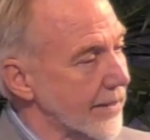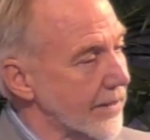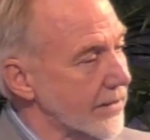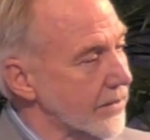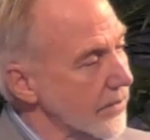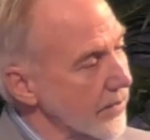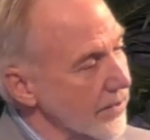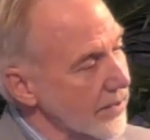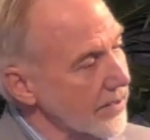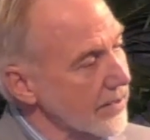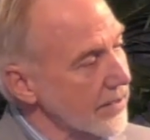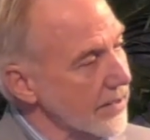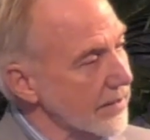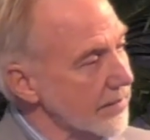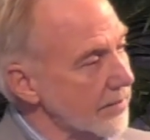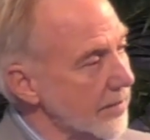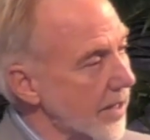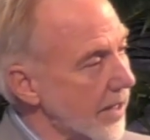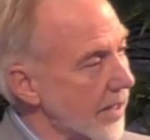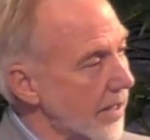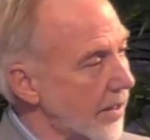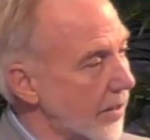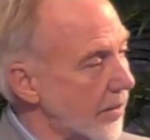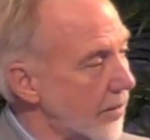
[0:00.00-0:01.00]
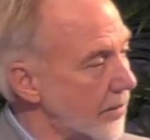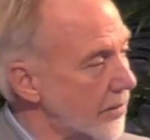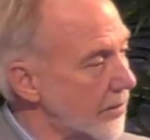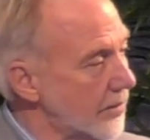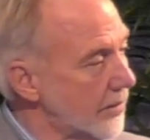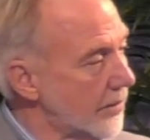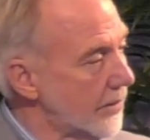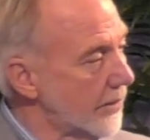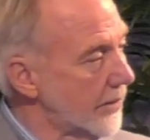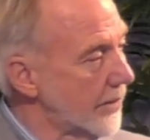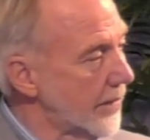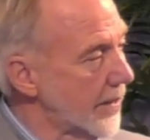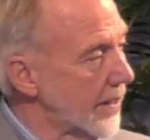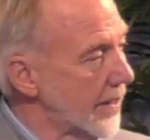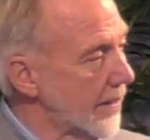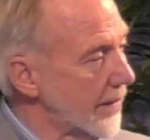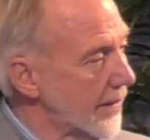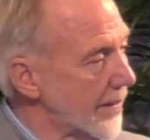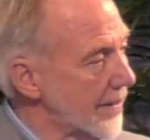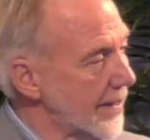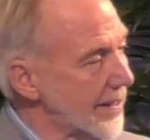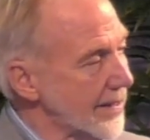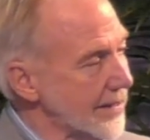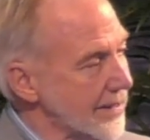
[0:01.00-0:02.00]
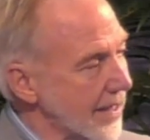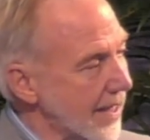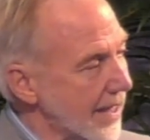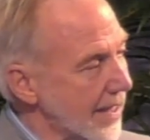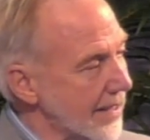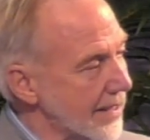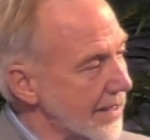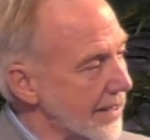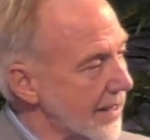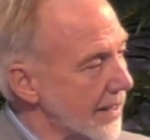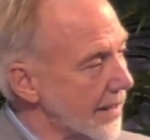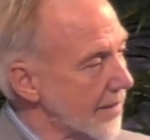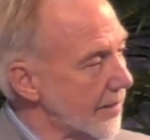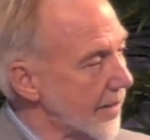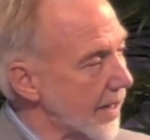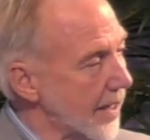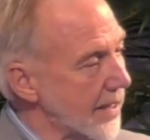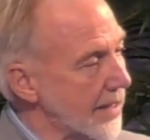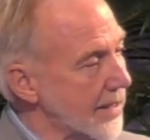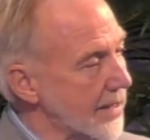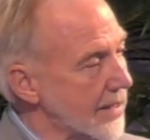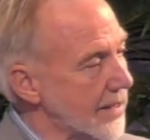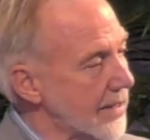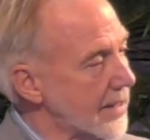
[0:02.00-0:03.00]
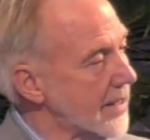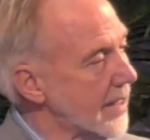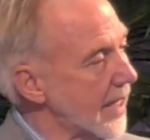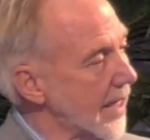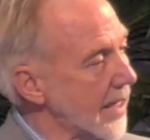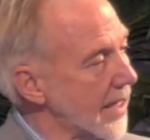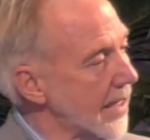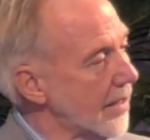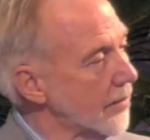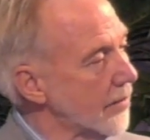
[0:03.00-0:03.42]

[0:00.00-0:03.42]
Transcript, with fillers: So this is my hope, that this idea might take